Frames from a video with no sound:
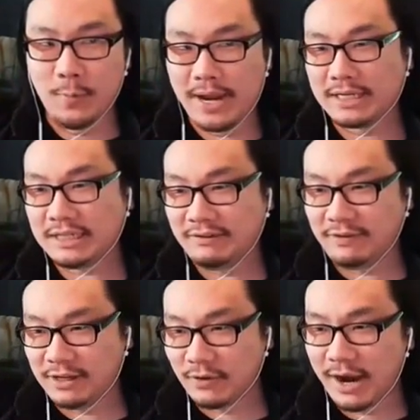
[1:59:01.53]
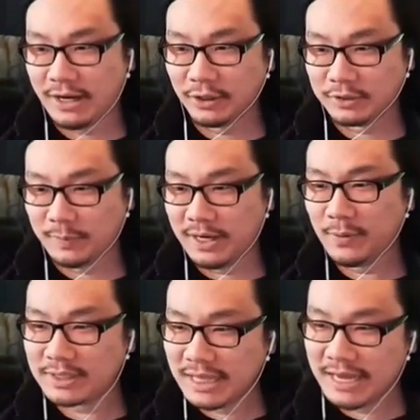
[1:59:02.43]
make TV your idols, but it
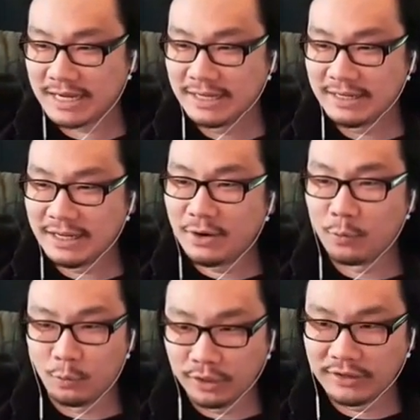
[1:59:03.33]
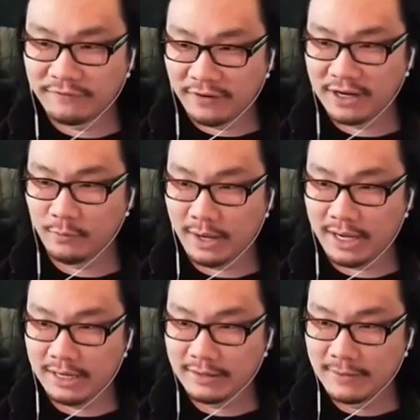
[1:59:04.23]
was like in a really funny
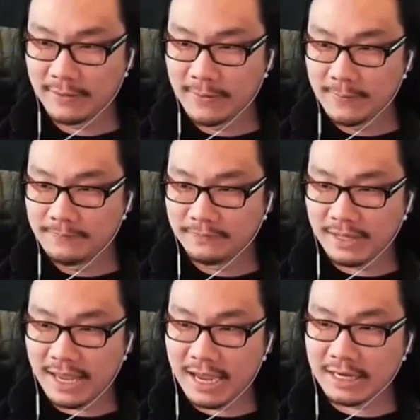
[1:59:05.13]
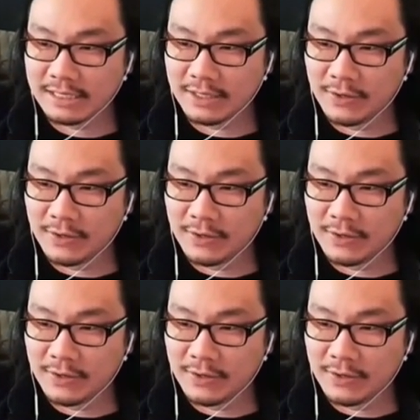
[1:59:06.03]
way. And